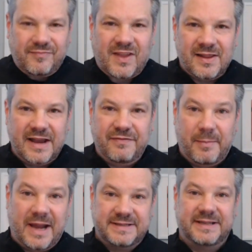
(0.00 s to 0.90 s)
like for
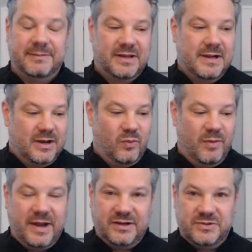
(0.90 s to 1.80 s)
my team, we
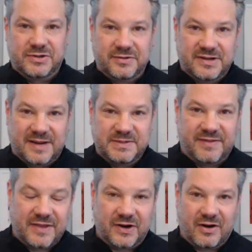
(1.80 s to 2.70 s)
might do certain types of
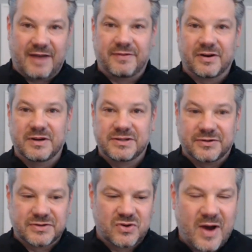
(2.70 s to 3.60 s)
ethnographic
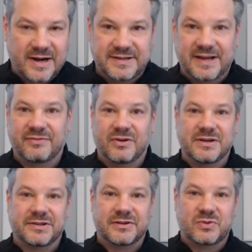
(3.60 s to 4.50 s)
research, quantitative
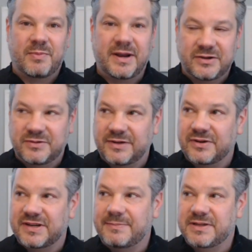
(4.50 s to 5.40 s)
research. We might do
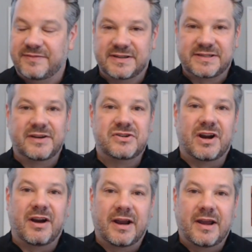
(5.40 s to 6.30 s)
different types of insight
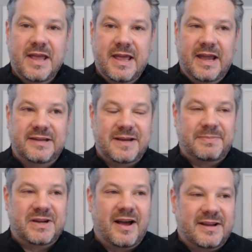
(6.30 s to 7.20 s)
sharing. It's
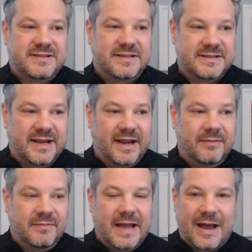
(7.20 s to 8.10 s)
up to us to say,
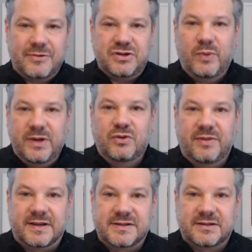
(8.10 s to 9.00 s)
how should we do
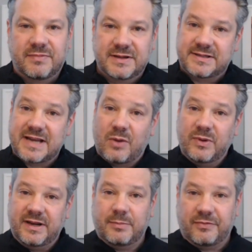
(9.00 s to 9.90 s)
this? This is how we
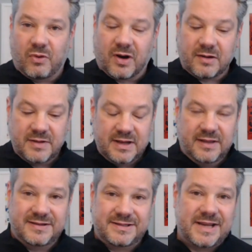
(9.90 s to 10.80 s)
did it before.
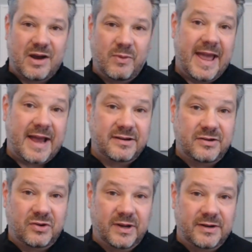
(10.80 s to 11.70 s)
This is how we had to do it